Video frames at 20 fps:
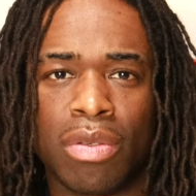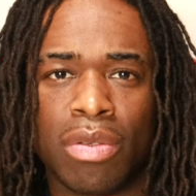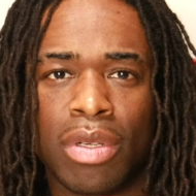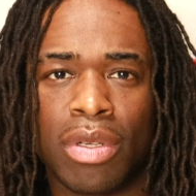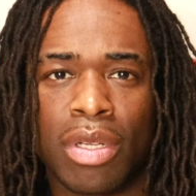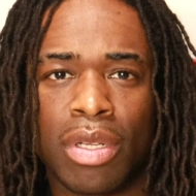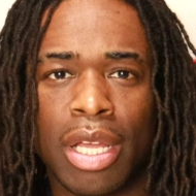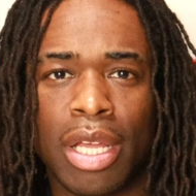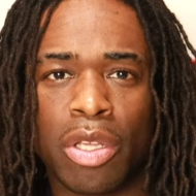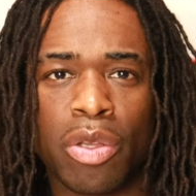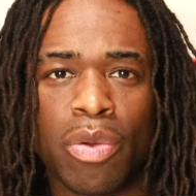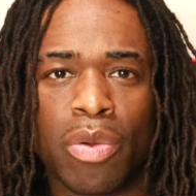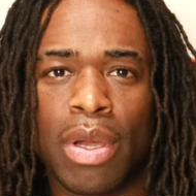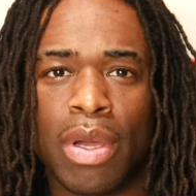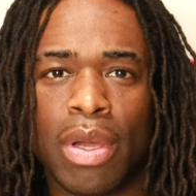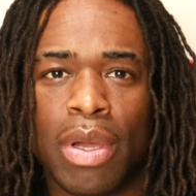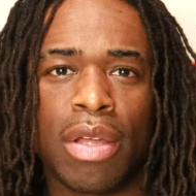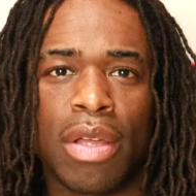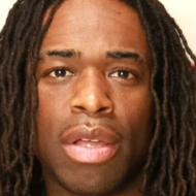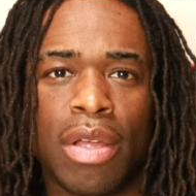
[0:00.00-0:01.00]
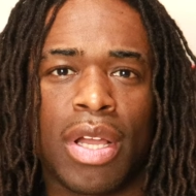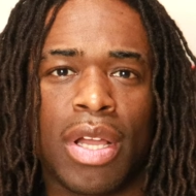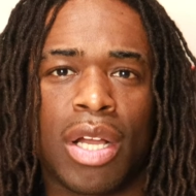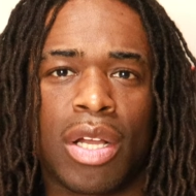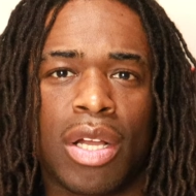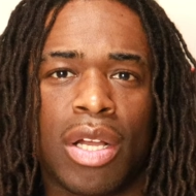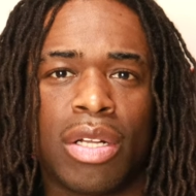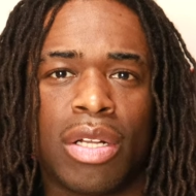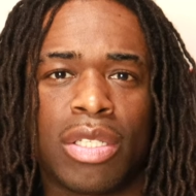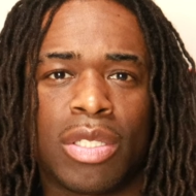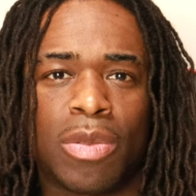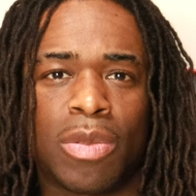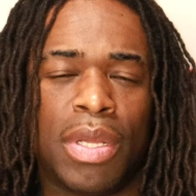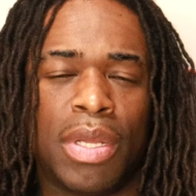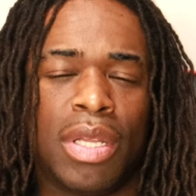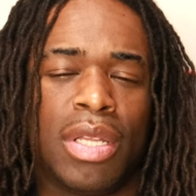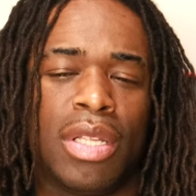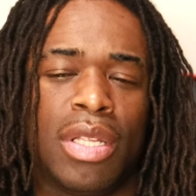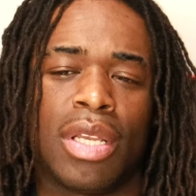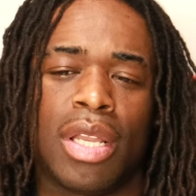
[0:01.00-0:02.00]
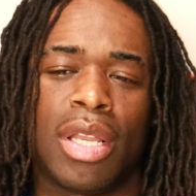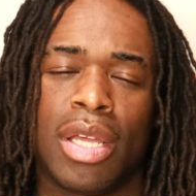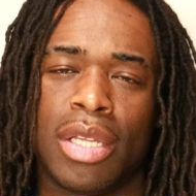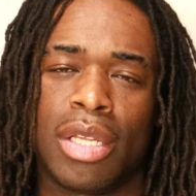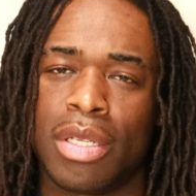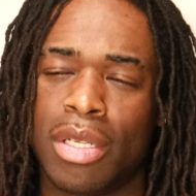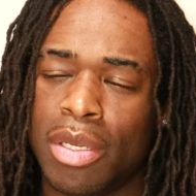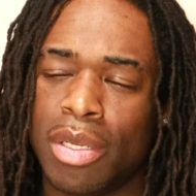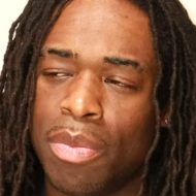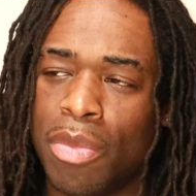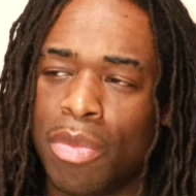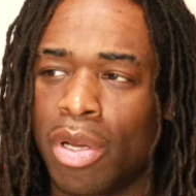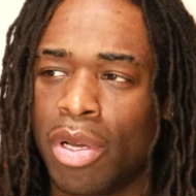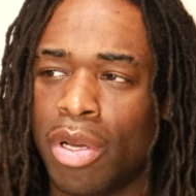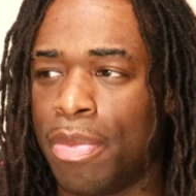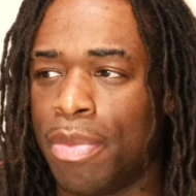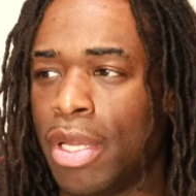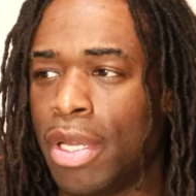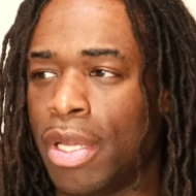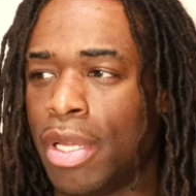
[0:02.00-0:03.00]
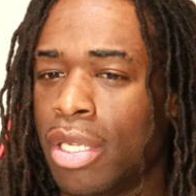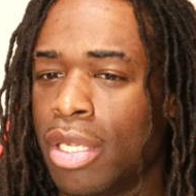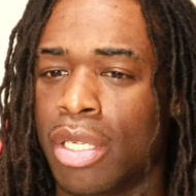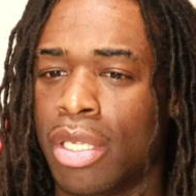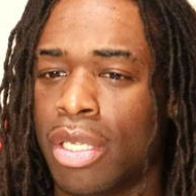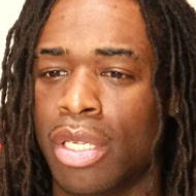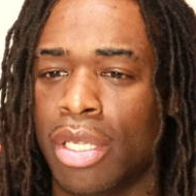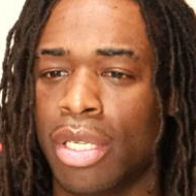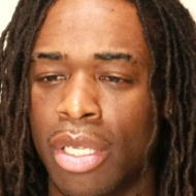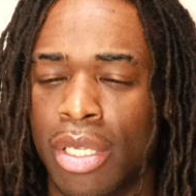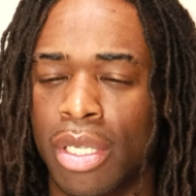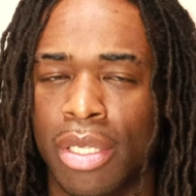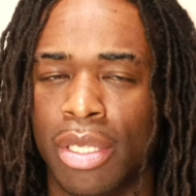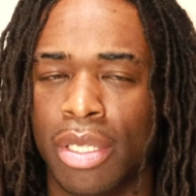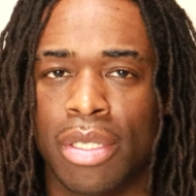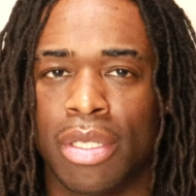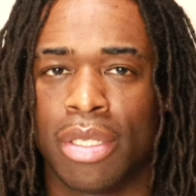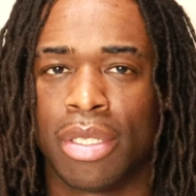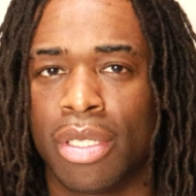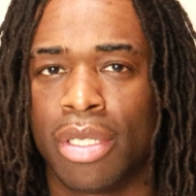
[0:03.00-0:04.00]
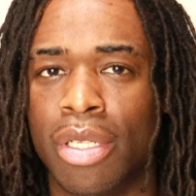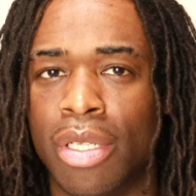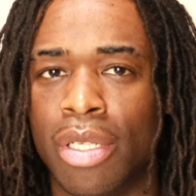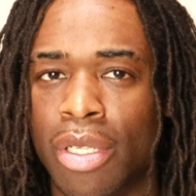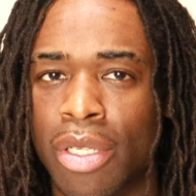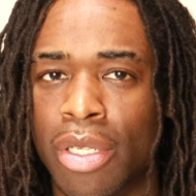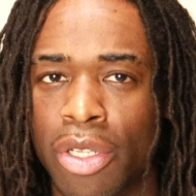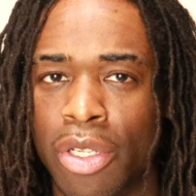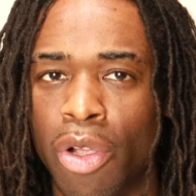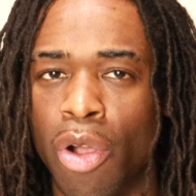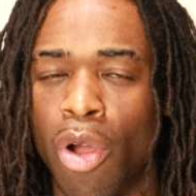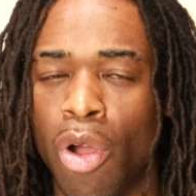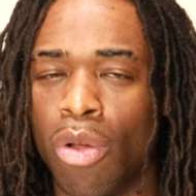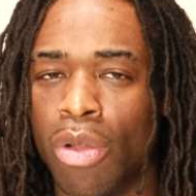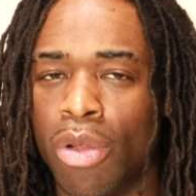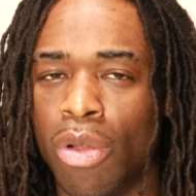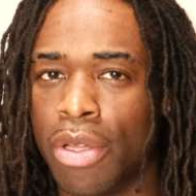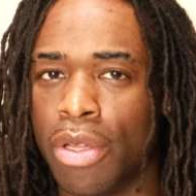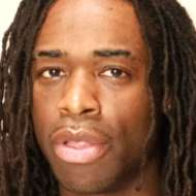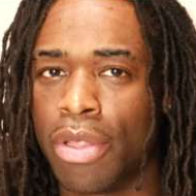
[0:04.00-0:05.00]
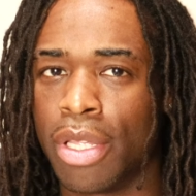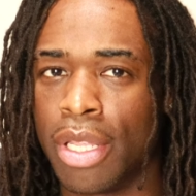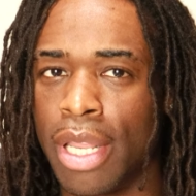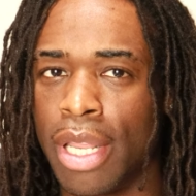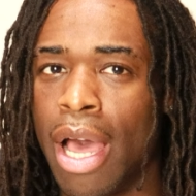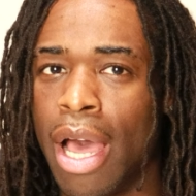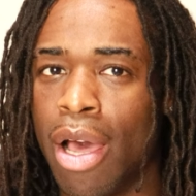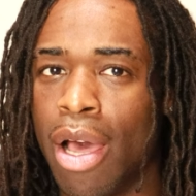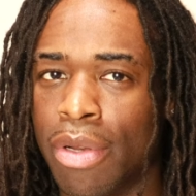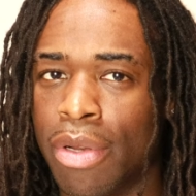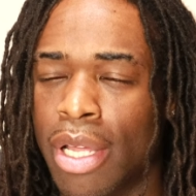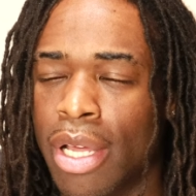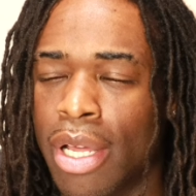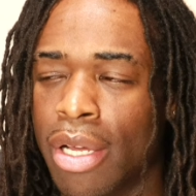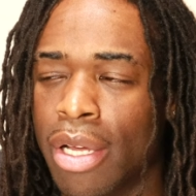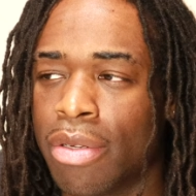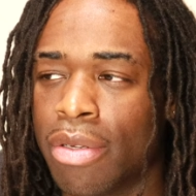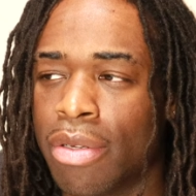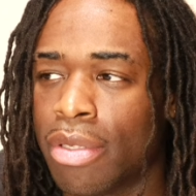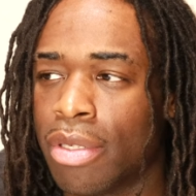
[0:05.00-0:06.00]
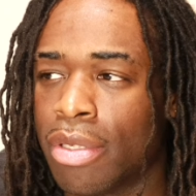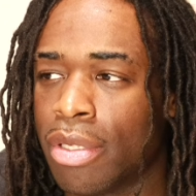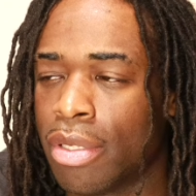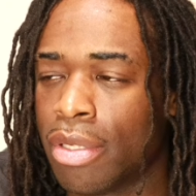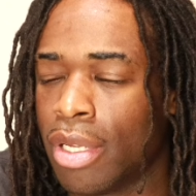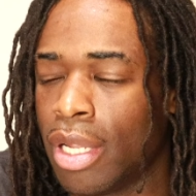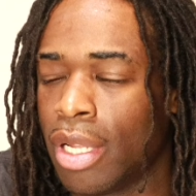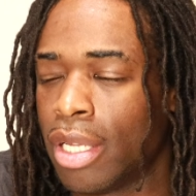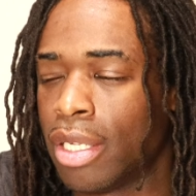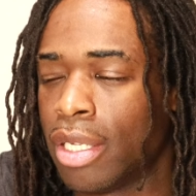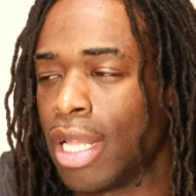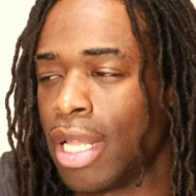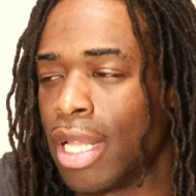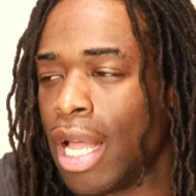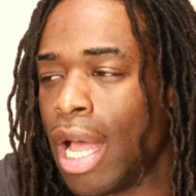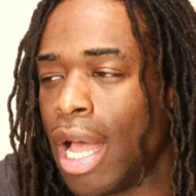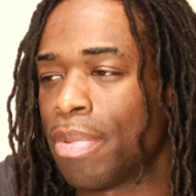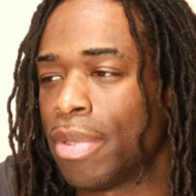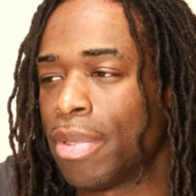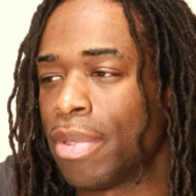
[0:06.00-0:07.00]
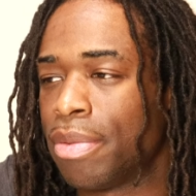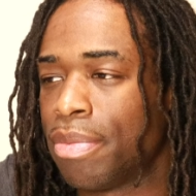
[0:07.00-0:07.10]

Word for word: Like, you ain't never got caught speeding. Like, come on, man. You're holier than thou now. Like, stop it.